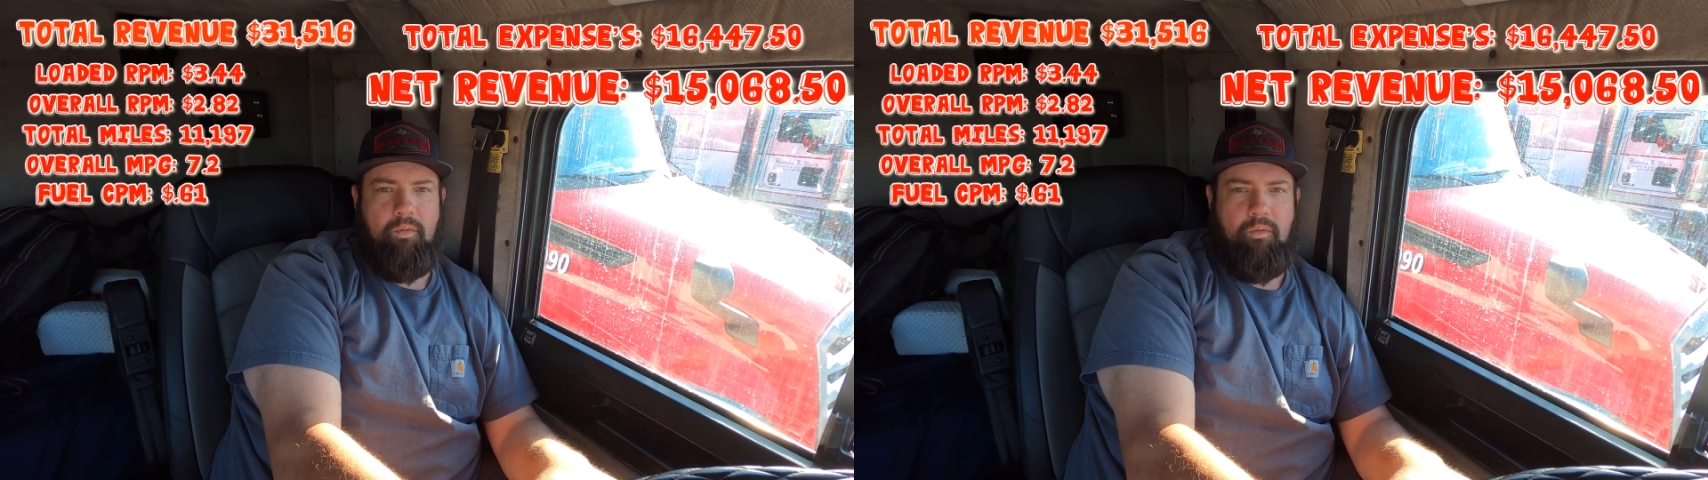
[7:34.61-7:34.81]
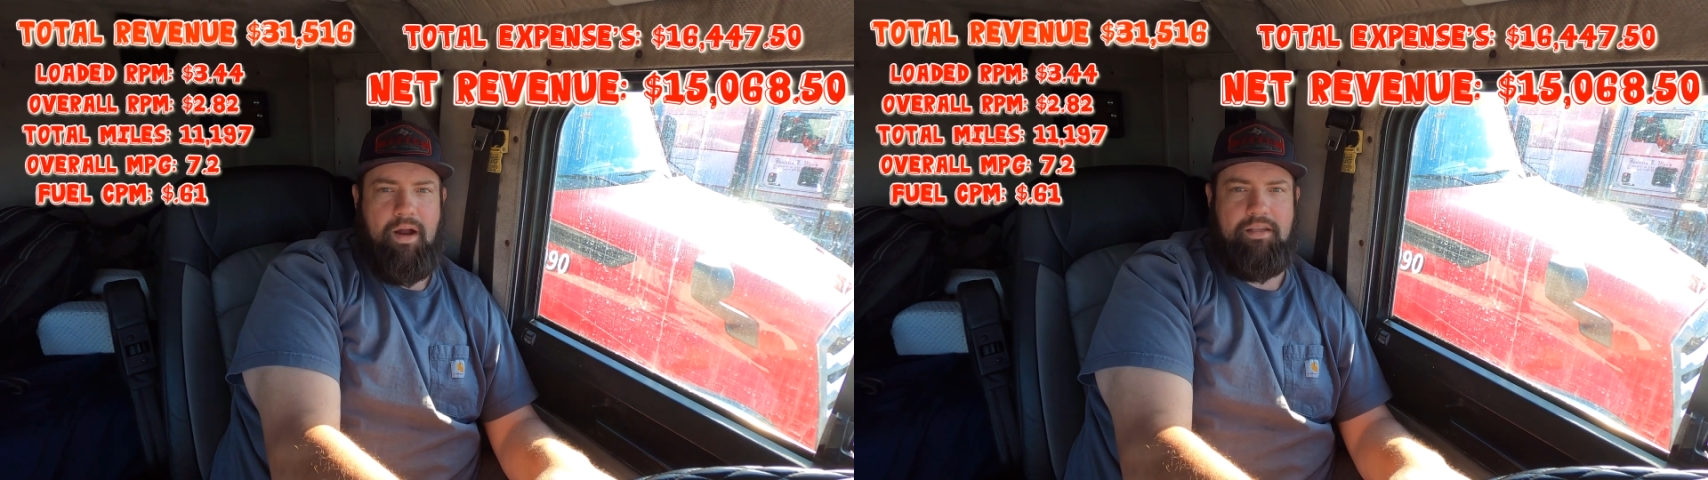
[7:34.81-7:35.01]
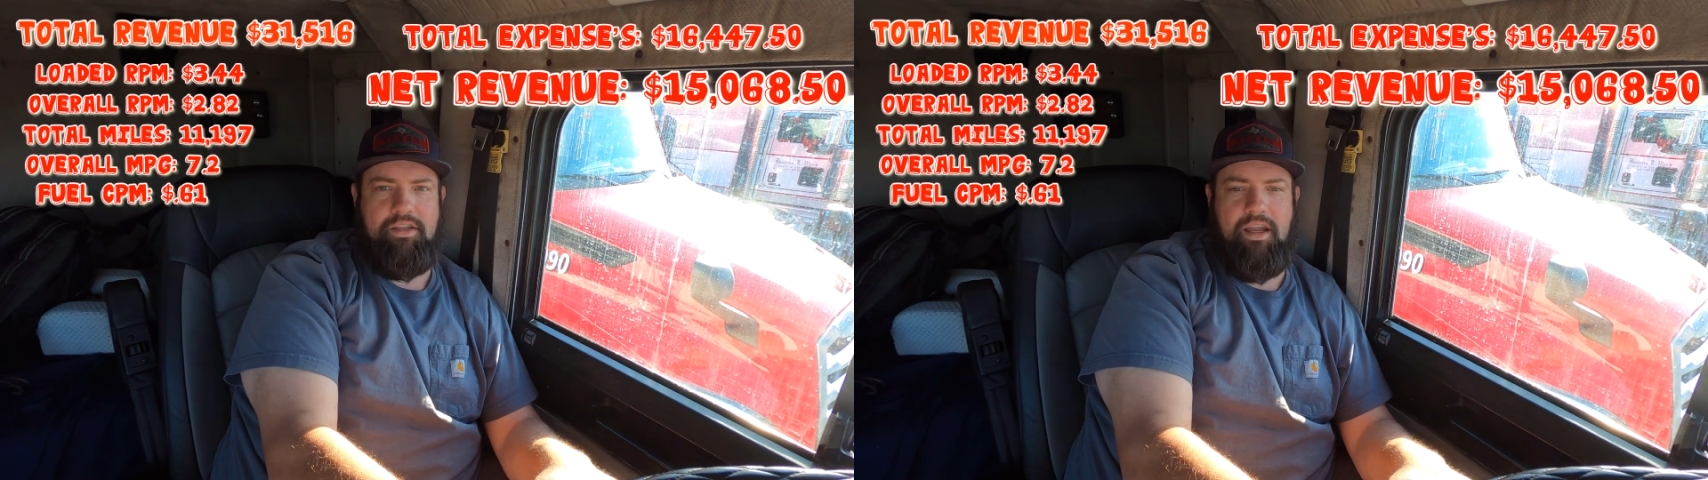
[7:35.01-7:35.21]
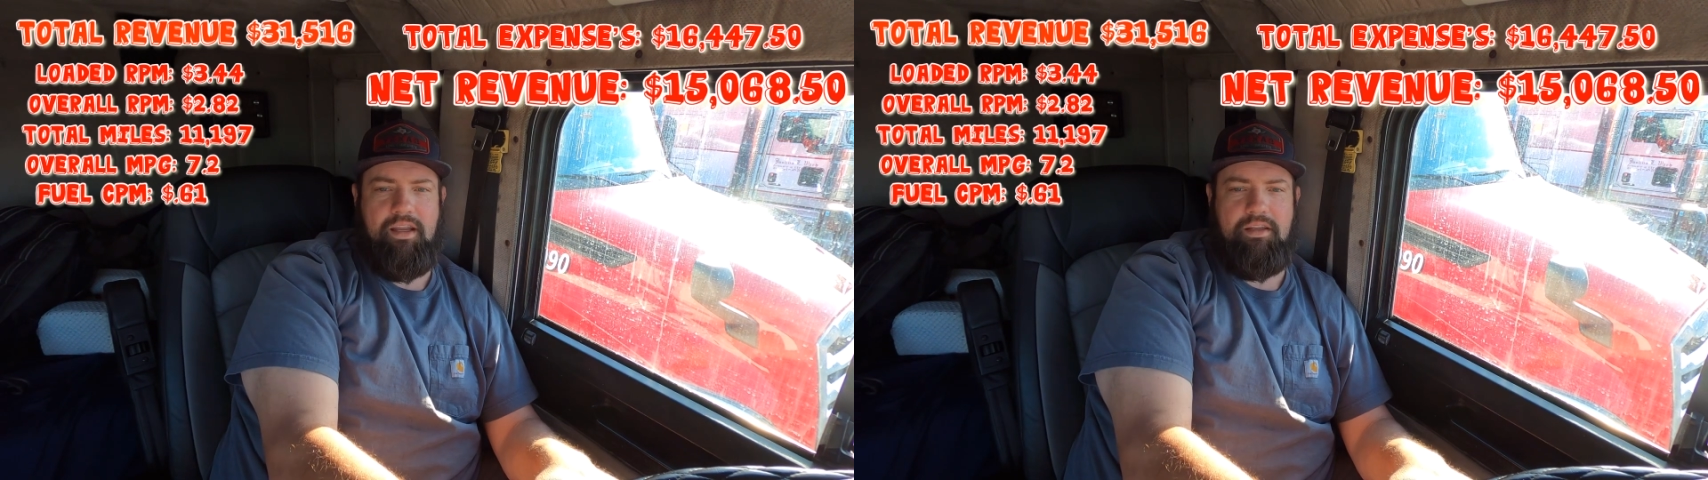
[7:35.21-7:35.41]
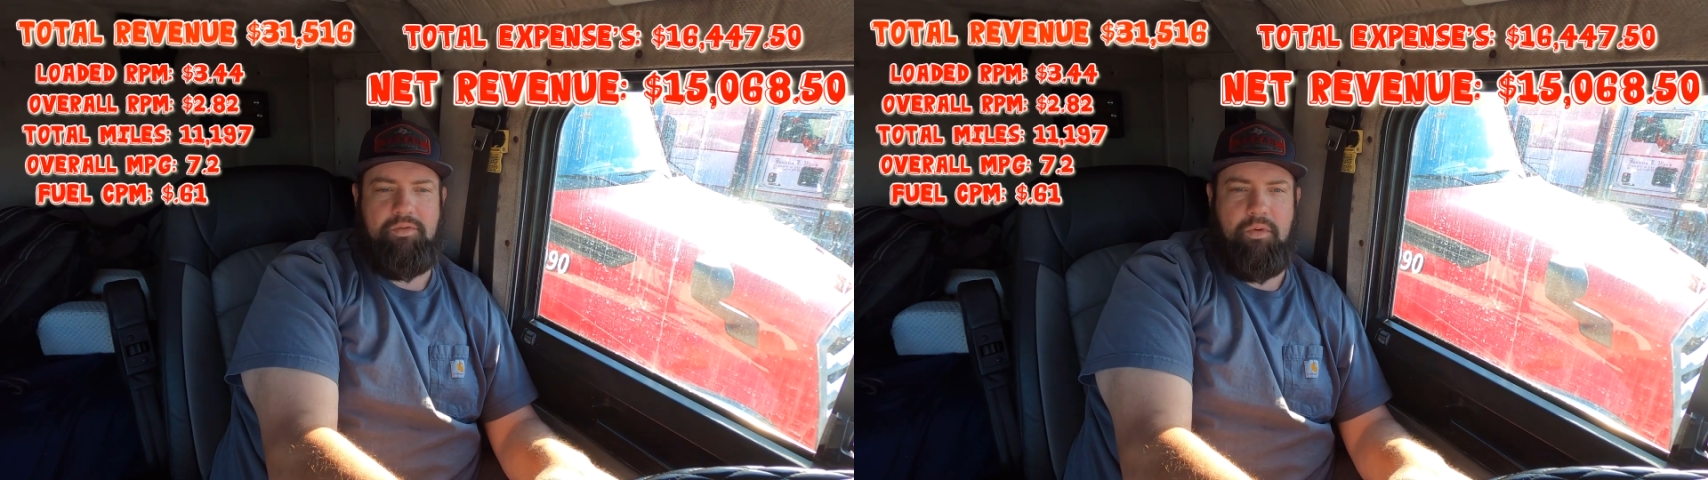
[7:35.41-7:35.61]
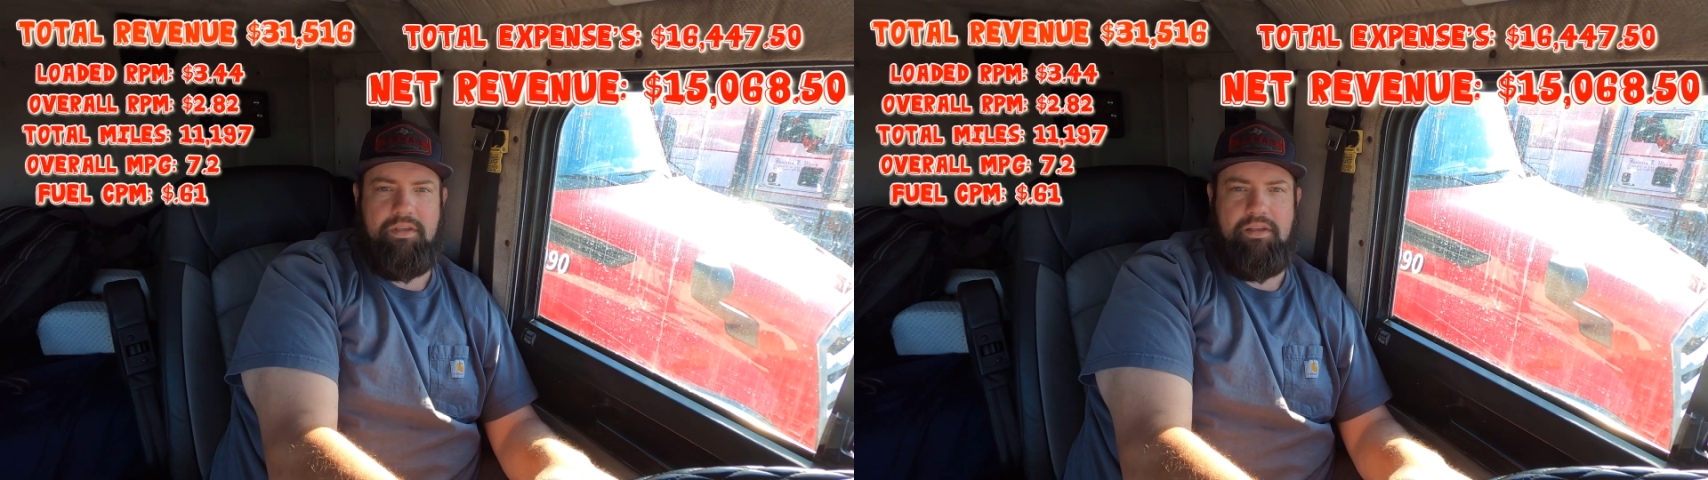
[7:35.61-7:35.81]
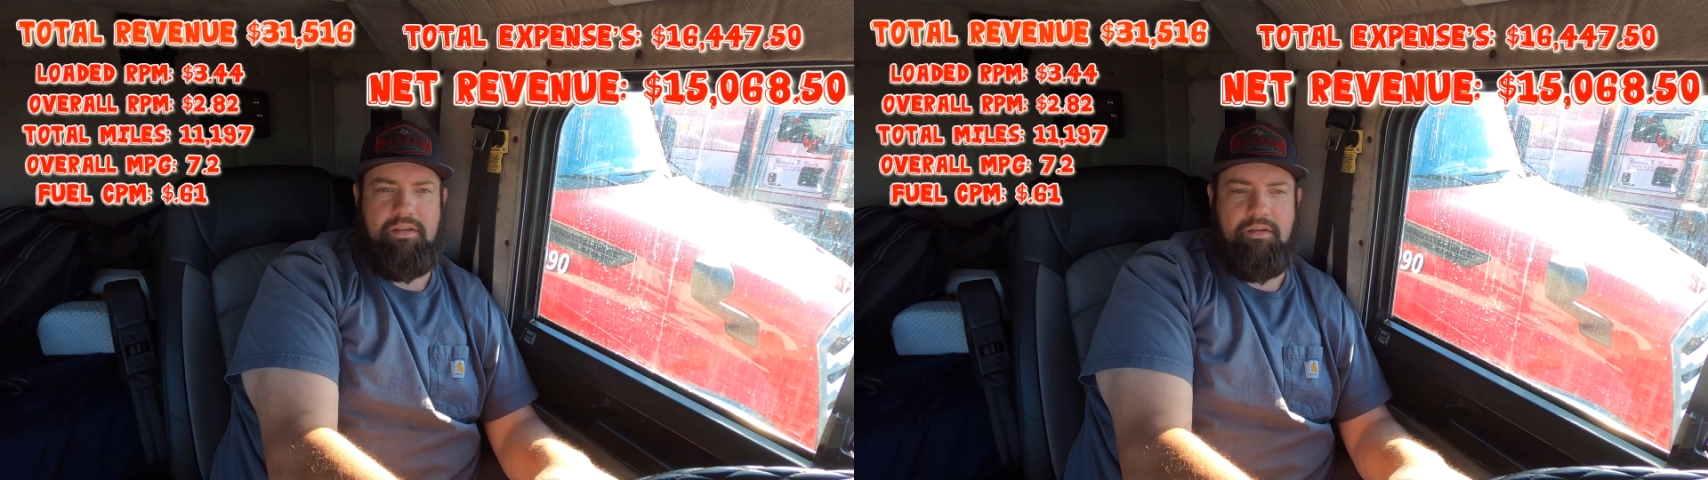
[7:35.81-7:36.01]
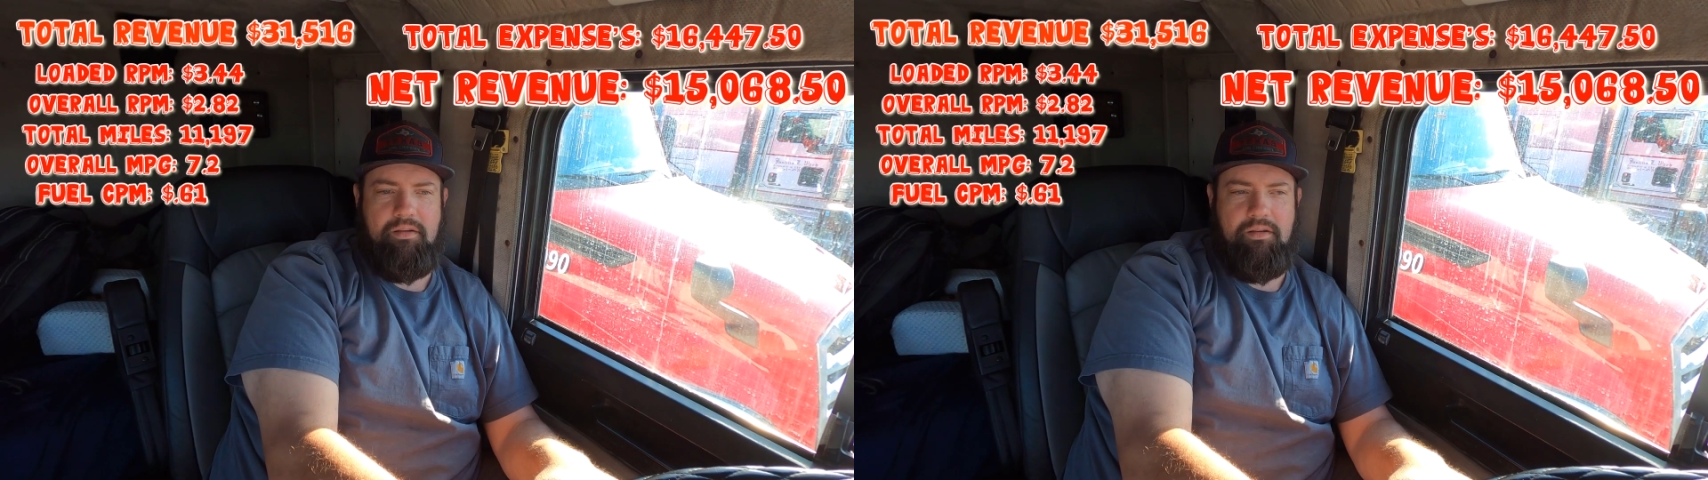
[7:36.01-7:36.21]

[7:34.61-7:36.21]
why change what's